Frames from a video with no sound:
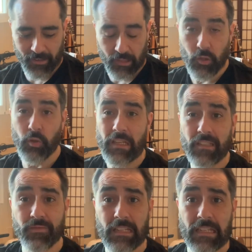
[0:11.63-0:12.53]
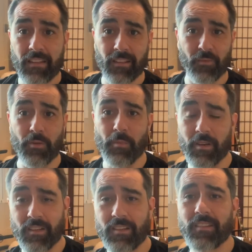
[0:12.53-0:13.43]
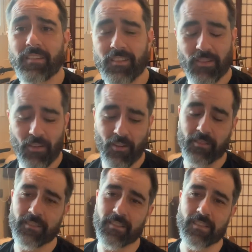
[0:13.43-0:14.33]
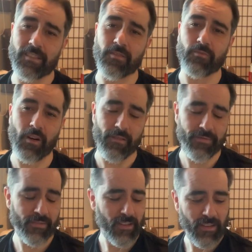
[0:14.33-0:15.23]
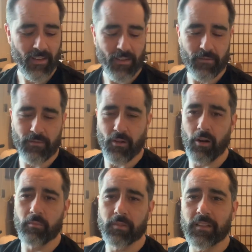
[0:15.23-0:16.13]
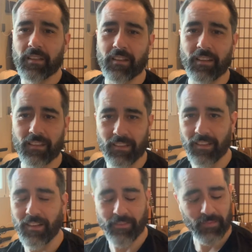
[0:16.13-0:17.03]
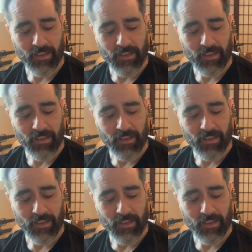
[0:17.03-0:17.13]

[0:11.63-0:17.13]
Good evening, everybody. So this is Raf from Tecnica Antica.